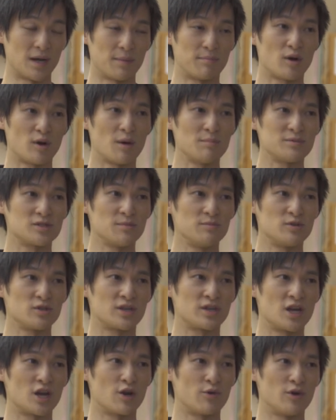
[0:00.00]
But I promised him
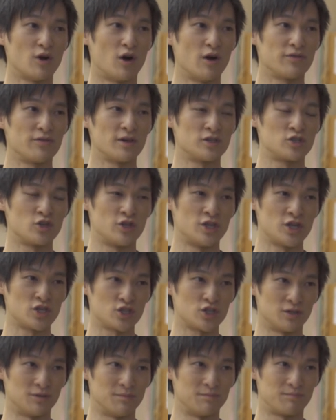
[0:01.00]
to carry on the
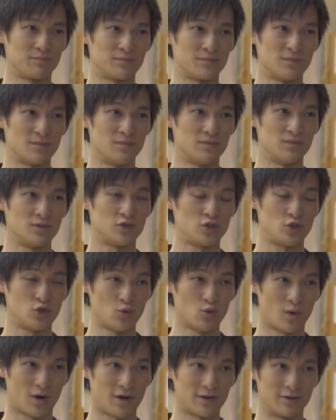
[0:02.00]
tradition
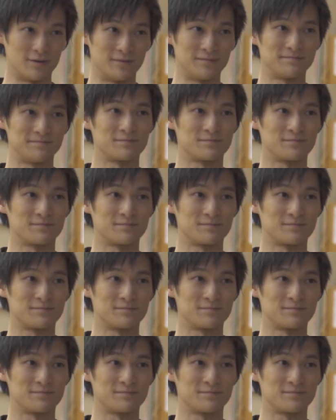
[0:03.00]
to honor